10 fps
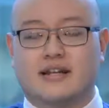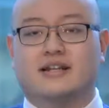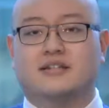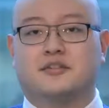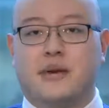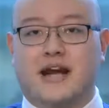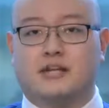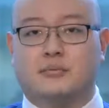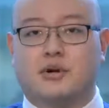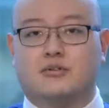in an
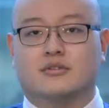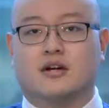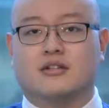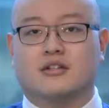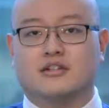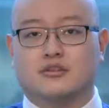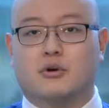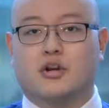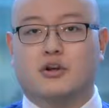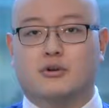expanded post on the Digital
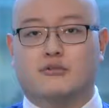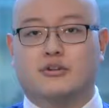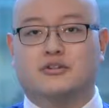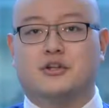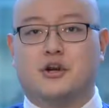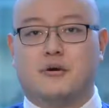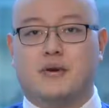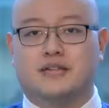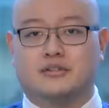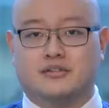Marketing University on
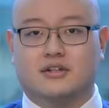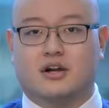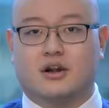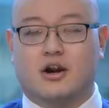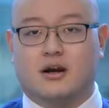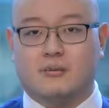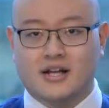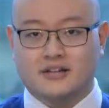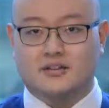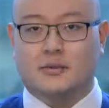bensonson.com.
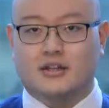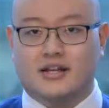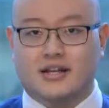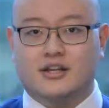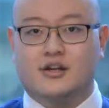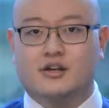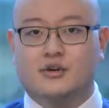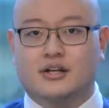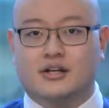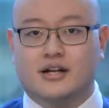It's gonna be a link here. You
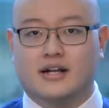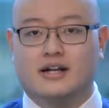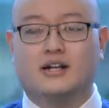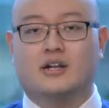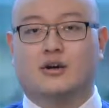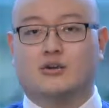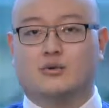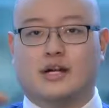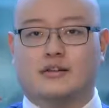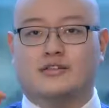can click, go
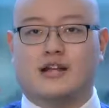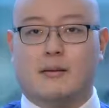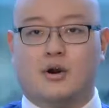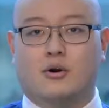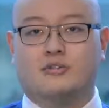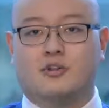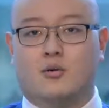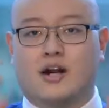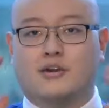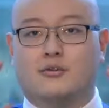directly to that post. It'll
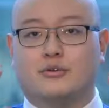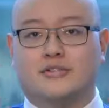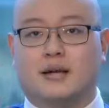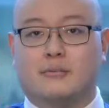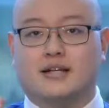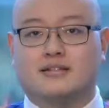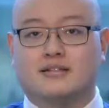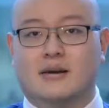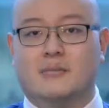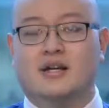walk you through step by
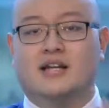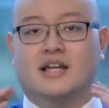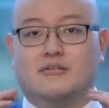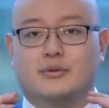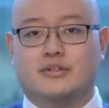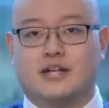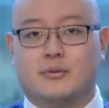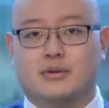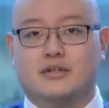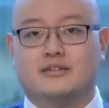step, give you the
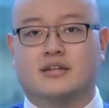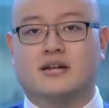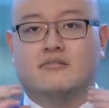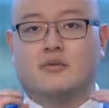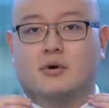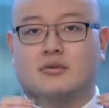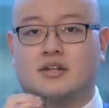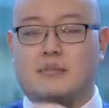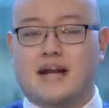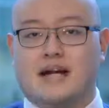templates for both
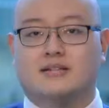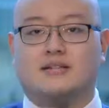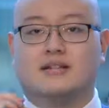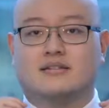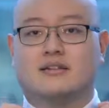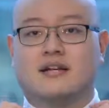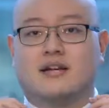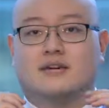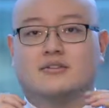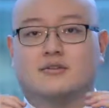the main assets
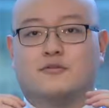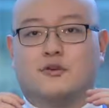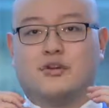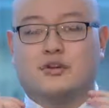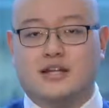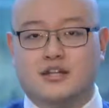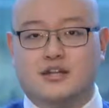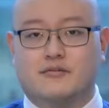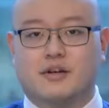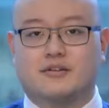and also for your lead
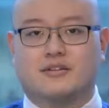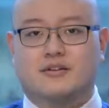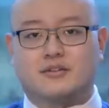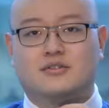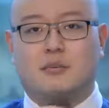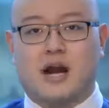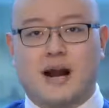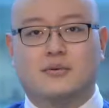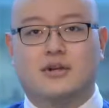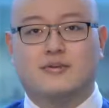gen funnels, and also some
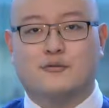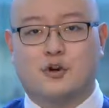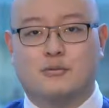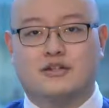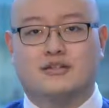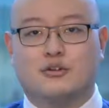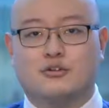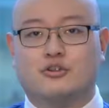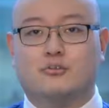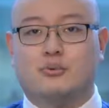copywriting formulas that
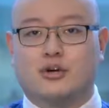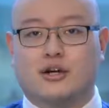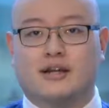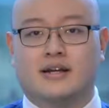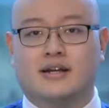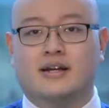you should put